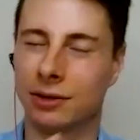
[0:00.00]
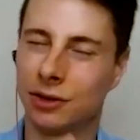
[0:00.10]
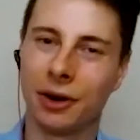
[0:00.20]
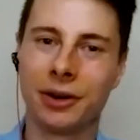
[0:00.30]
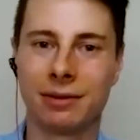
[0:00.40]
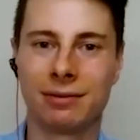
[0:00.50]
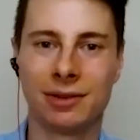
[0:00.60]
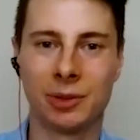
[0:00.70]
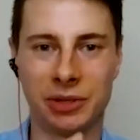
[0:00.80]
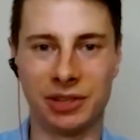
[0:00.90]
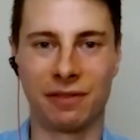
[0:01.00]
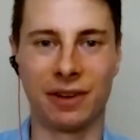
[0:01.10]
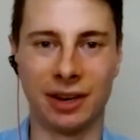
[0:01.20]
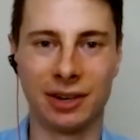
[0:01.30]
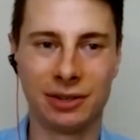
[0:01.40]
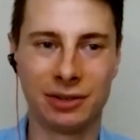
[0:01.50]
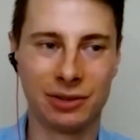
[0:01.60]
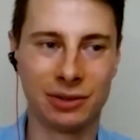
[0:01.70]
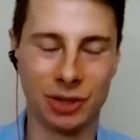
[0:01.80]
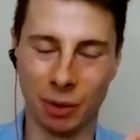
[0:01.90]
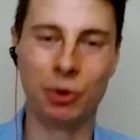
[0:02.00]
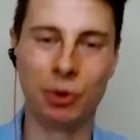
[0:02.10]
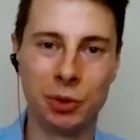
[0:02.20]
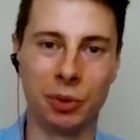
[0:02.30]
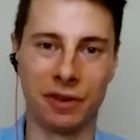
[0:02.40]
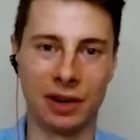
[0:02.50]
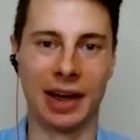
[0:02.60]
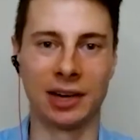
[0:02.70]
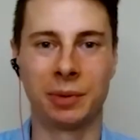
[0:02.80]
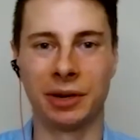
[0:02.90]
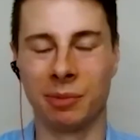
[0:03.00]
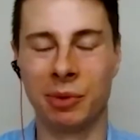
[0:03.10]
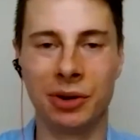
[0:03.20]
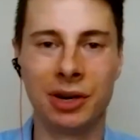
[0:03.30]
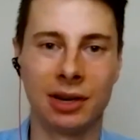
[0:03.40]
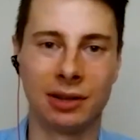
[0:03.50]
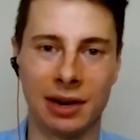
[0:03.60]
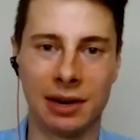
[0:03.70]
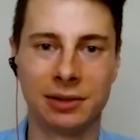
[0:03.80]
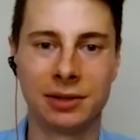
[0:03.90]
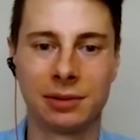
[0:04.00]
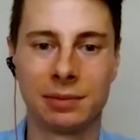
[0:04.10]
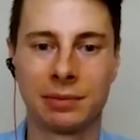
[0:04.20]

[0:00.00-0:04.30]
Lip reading: target specific subgroups within the expat community in the Netherlands?